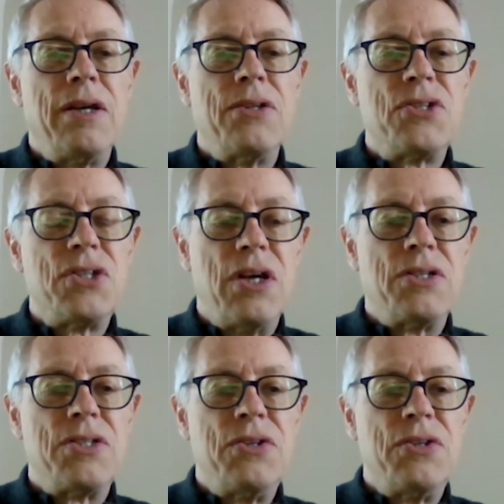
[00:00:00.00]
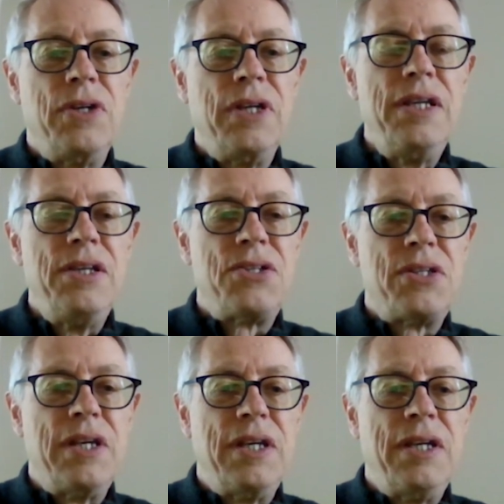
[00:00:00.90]
start to ease
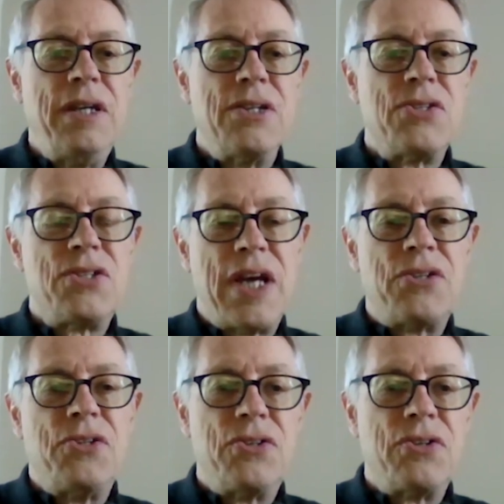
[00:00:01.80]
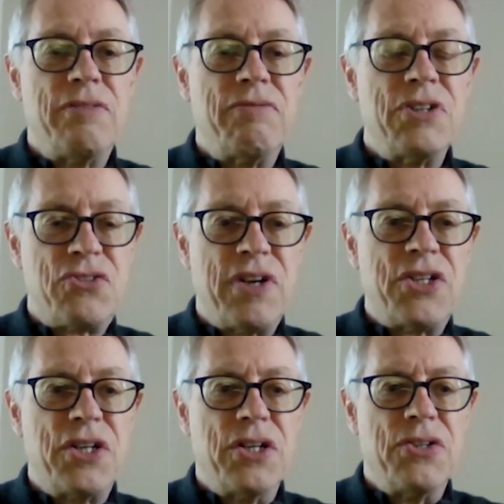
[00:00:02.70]
the statutory
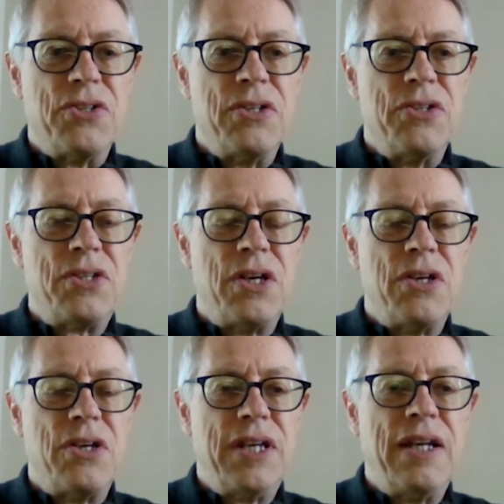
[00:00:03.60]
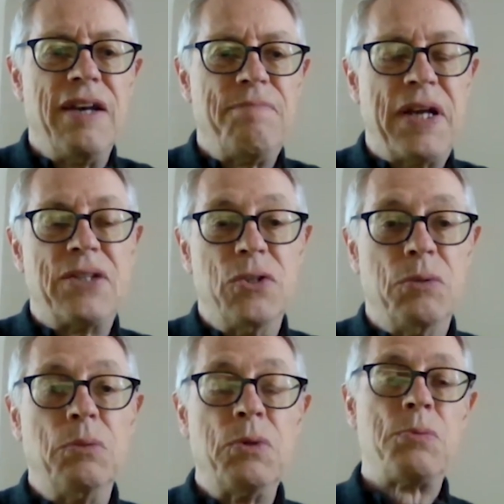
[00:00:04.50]
restrictions and start to get life back to
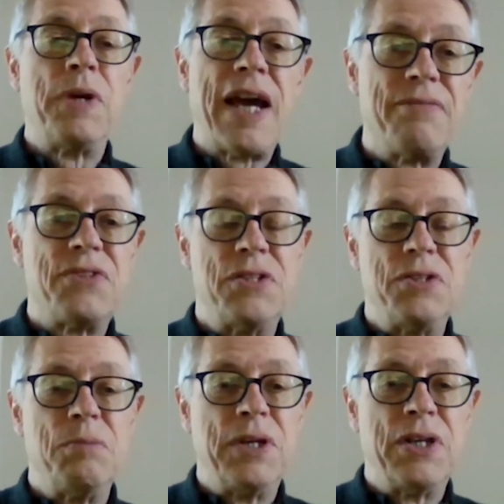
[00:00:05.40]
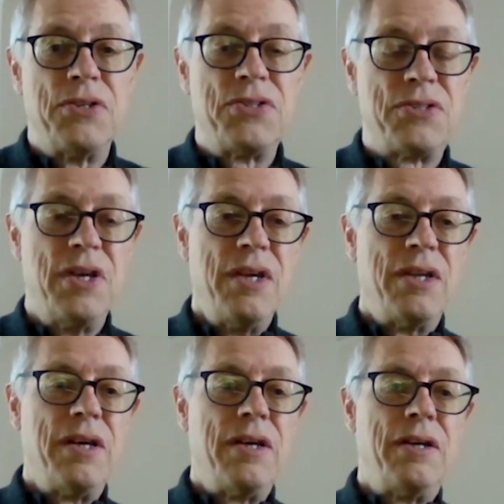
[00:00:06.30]
normal, which we have to do because
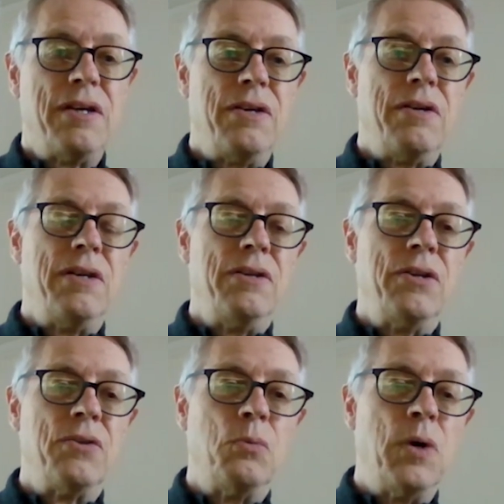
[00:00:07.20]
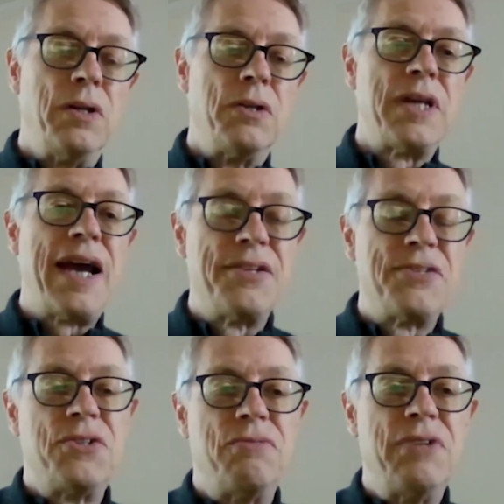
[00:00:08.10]
the world has
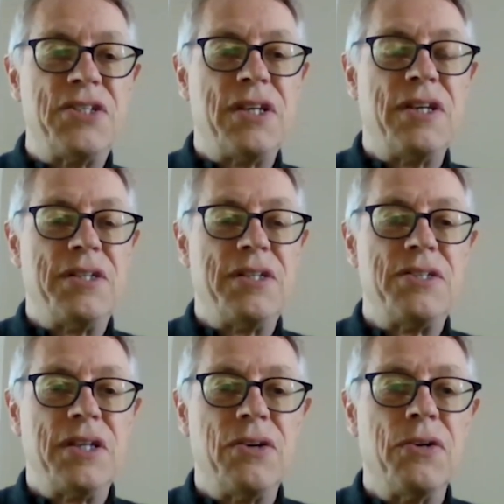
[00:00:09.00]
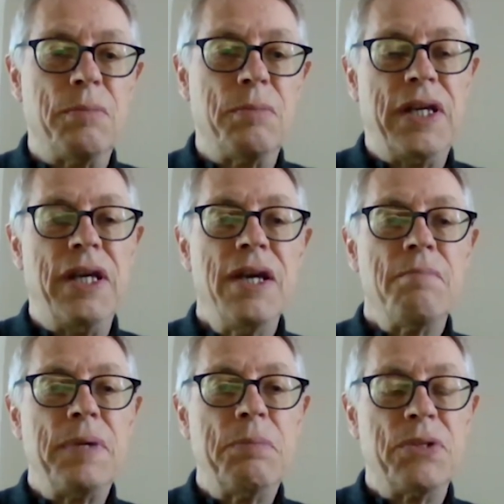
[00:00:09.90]
to restart its economy.
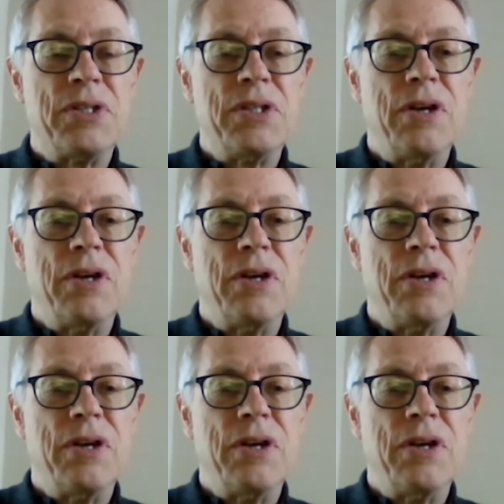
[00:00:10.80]
People's